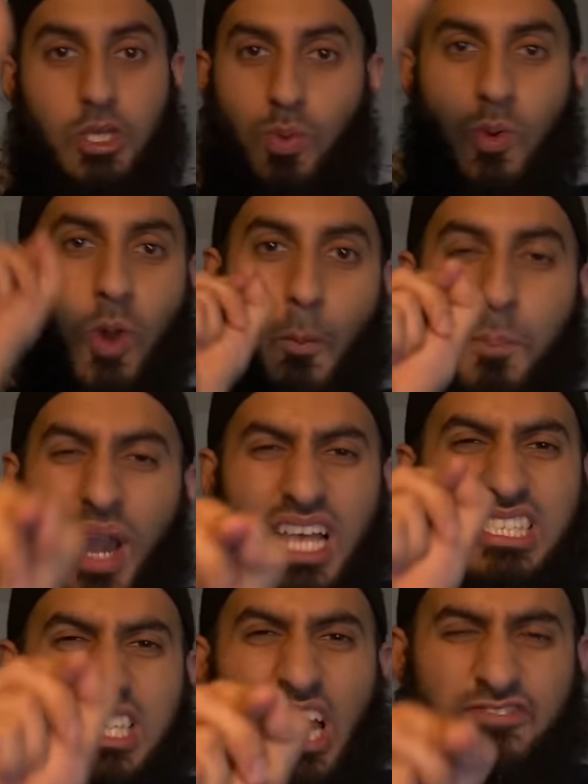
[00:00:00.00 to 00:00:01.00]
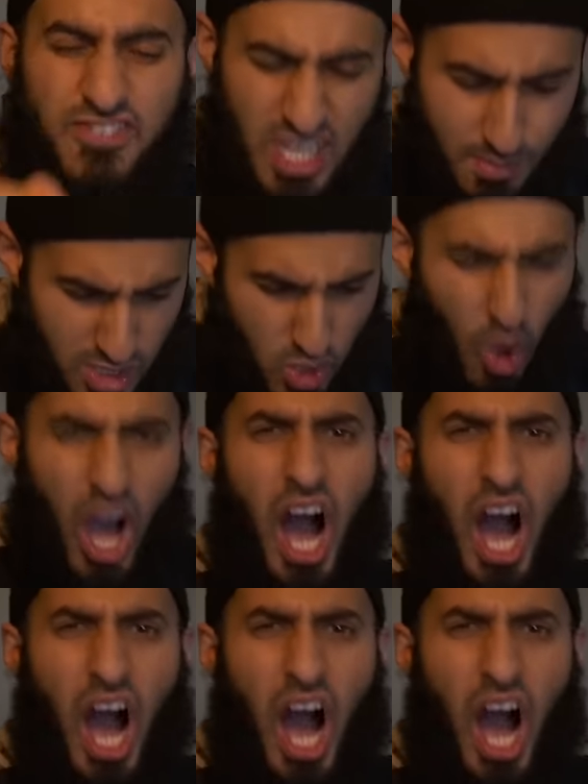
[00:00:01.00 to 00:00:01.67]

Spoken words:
You will not place love for them in your